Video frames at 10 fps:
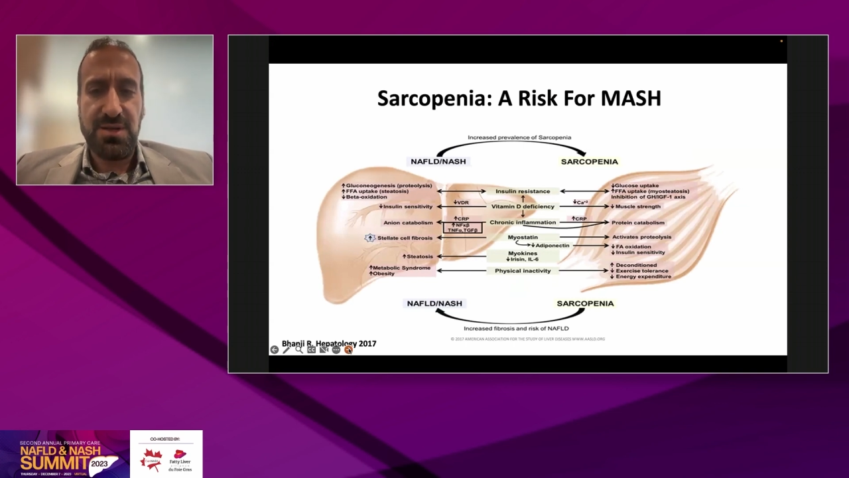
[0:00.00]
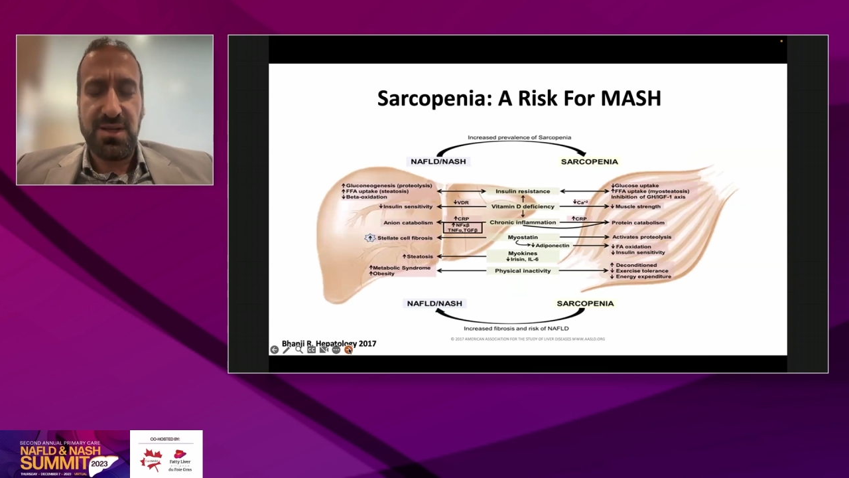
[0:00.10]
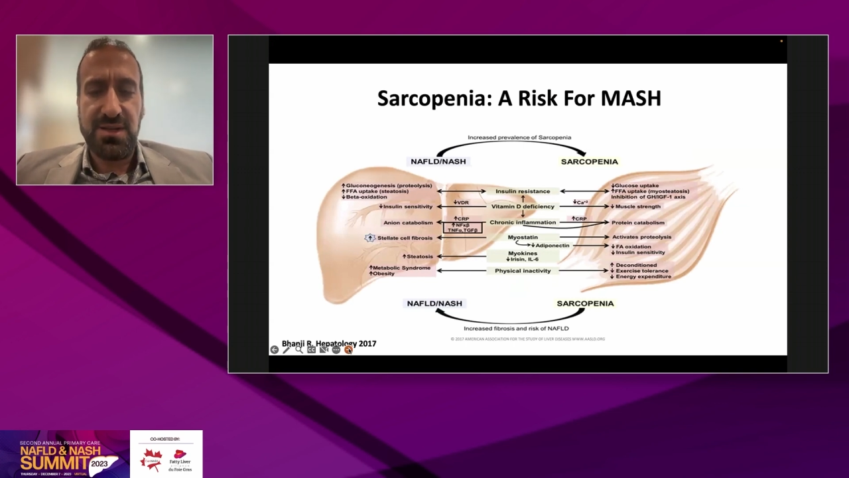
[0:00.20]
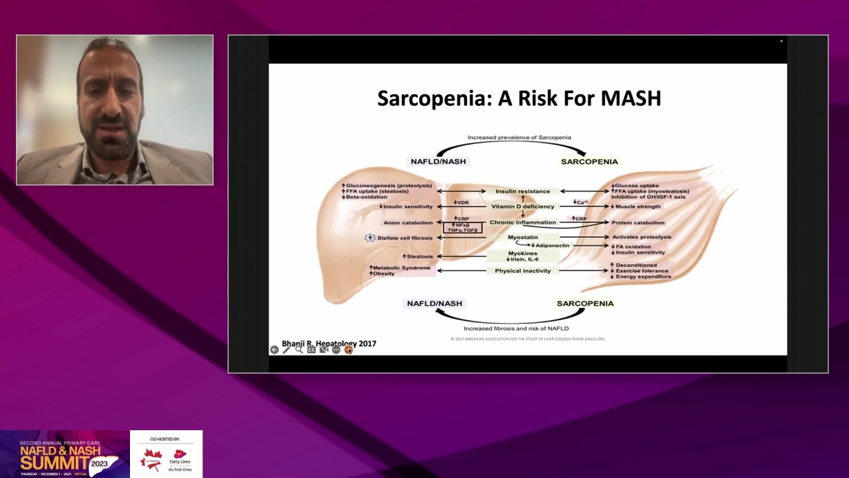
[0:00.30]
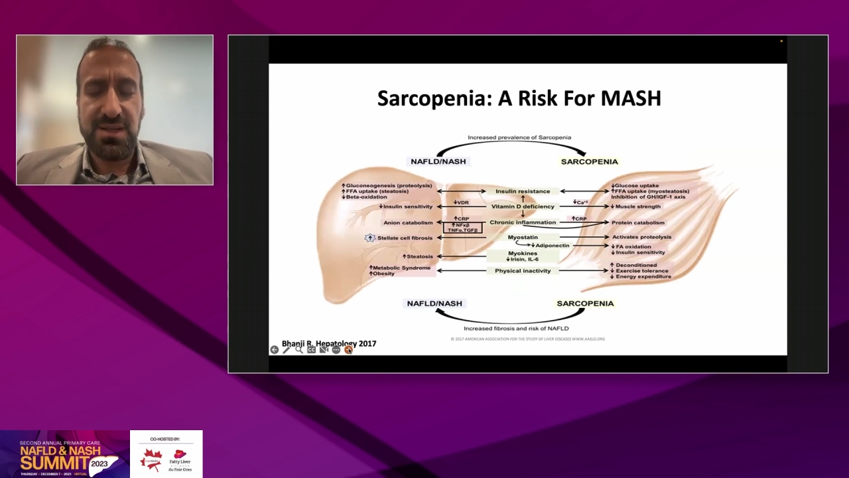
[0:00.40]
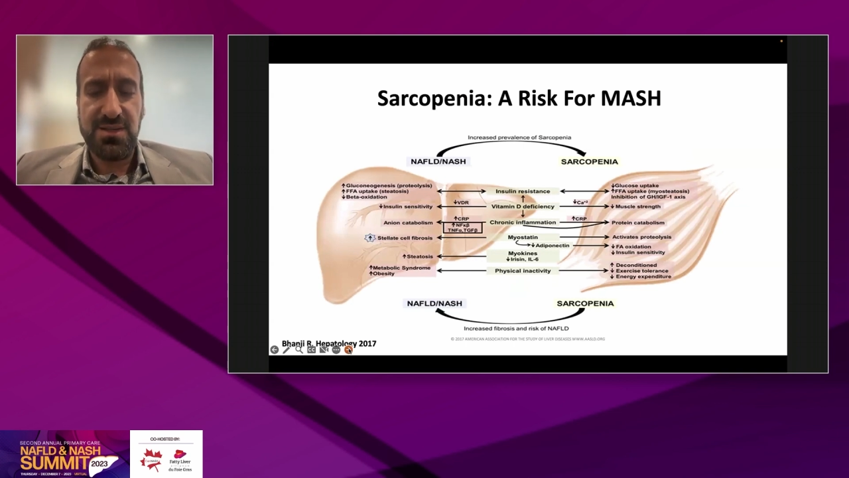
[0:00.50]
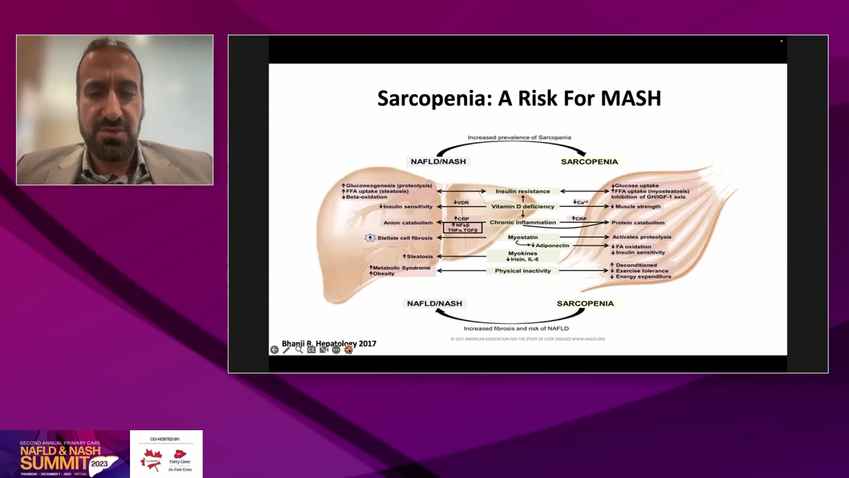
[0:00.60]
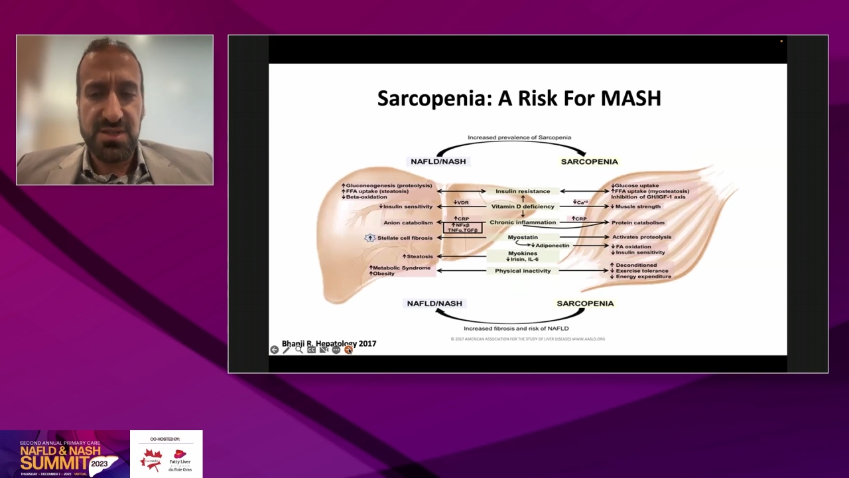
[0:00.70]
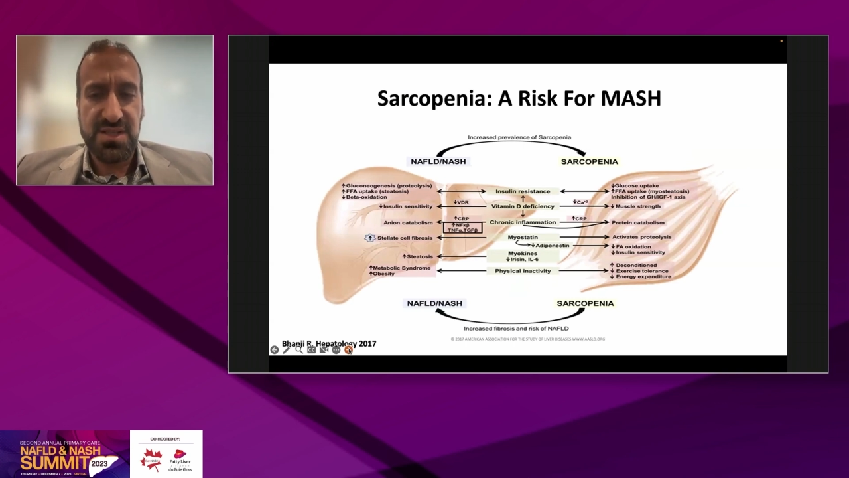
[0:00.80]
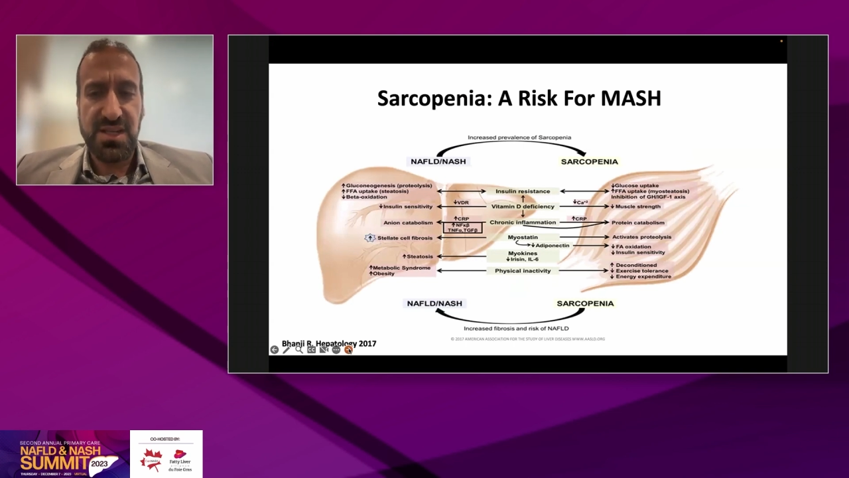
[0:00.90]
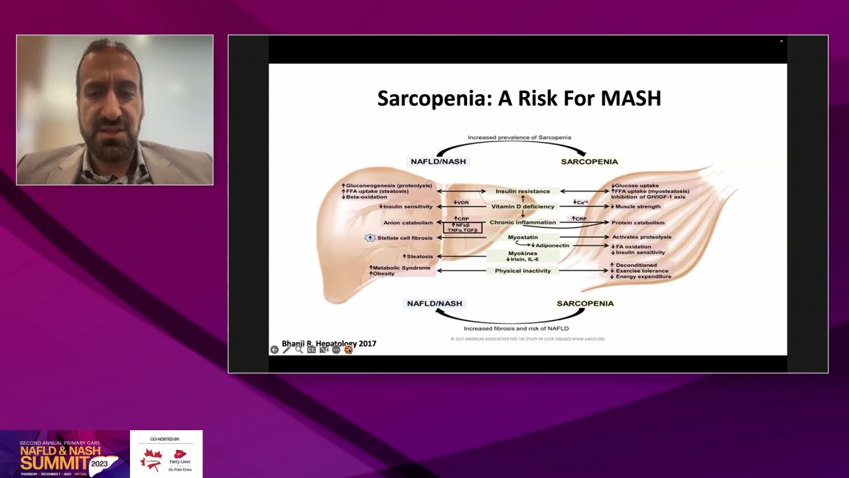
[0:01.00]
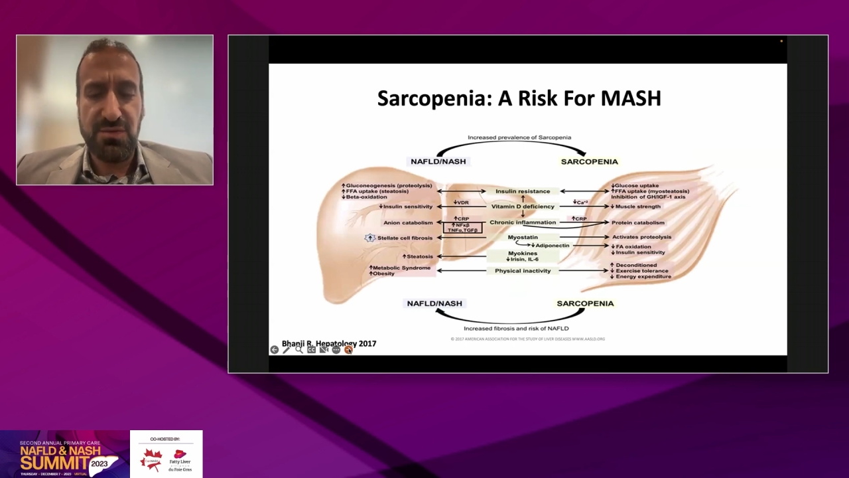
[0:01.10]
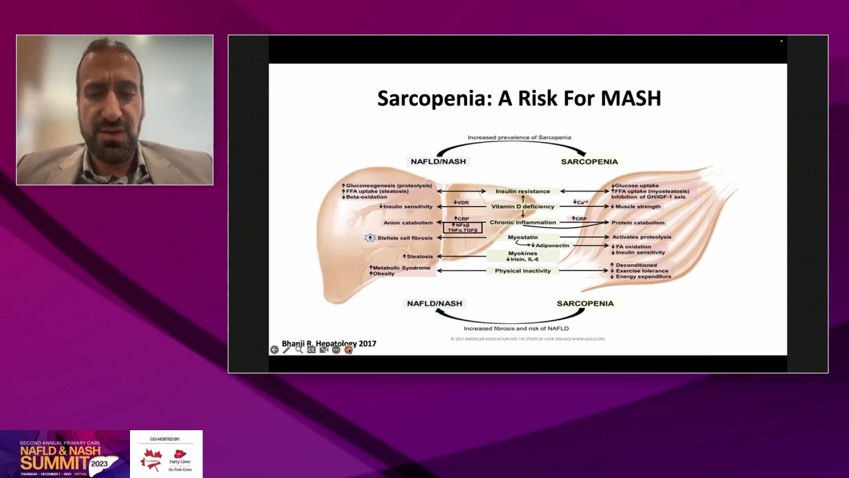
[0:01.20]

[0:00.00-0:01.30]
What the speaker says: can lead to a state of